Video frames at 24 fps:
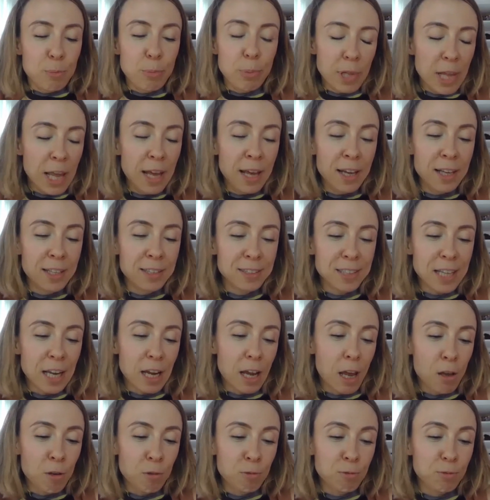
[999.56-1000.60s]

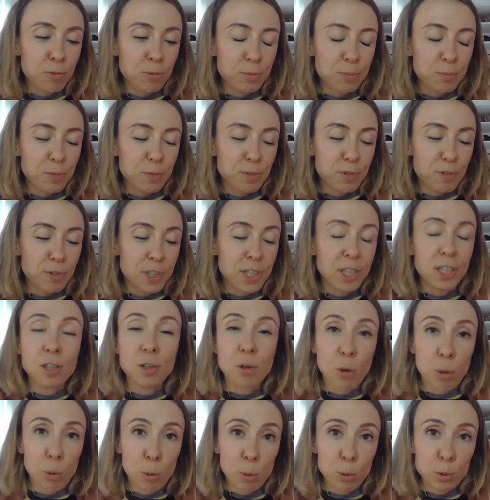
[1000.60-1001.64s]
have 3
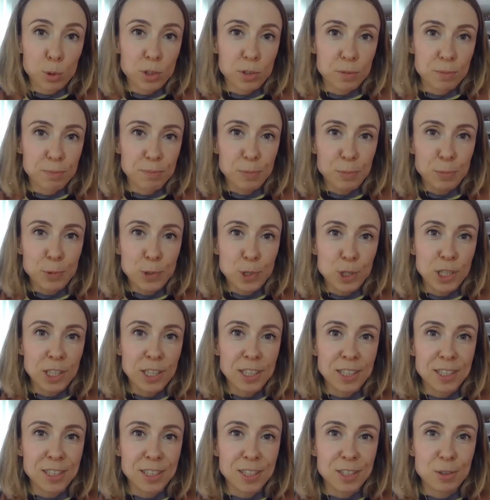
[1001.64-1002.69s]
goals, which
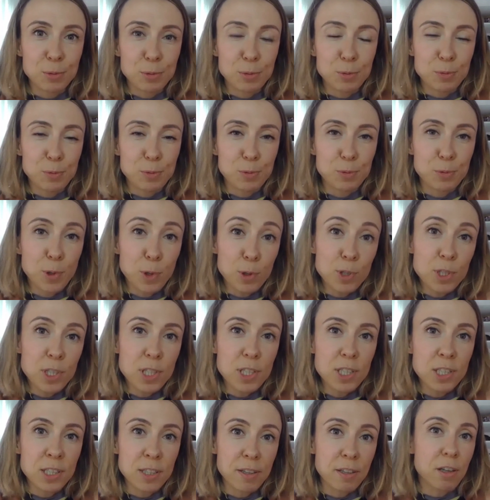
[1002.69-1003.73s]
is
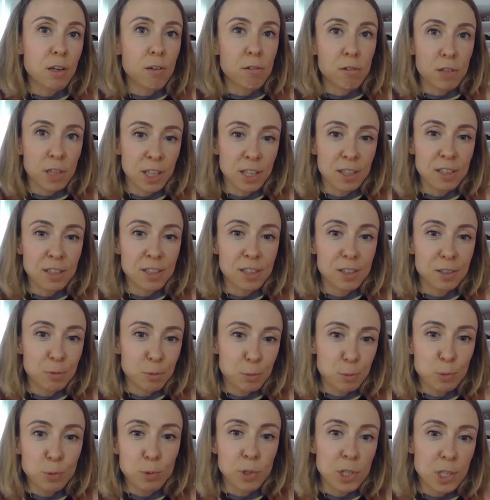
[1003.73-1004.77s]
first is the career,
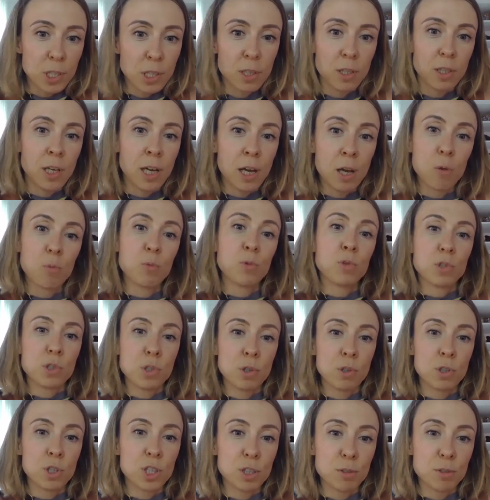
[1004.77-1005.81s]
what I want
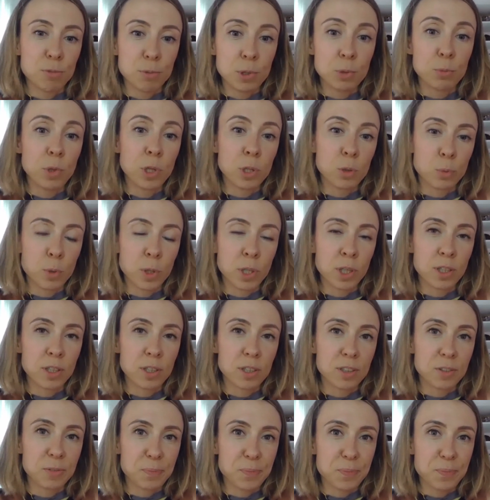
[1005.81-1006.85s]
to achieve in 1 week
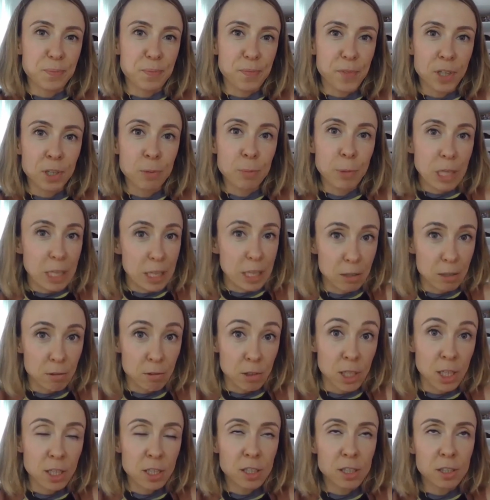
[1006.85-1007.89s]
in my
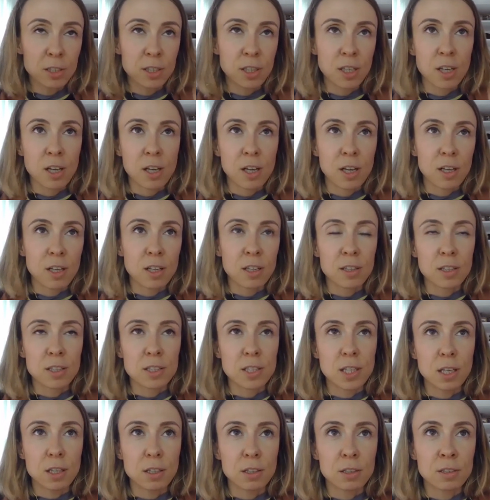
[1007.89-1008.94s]
career. The
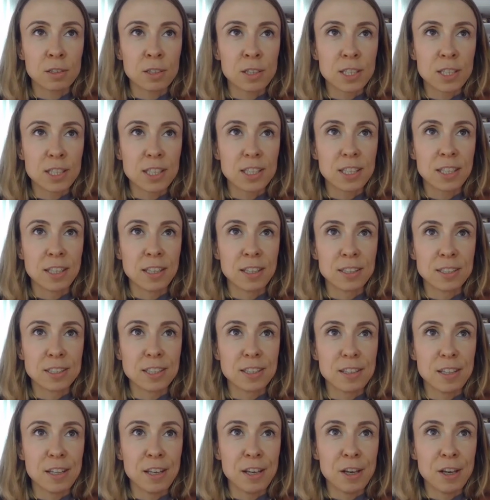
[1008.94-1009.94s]
second is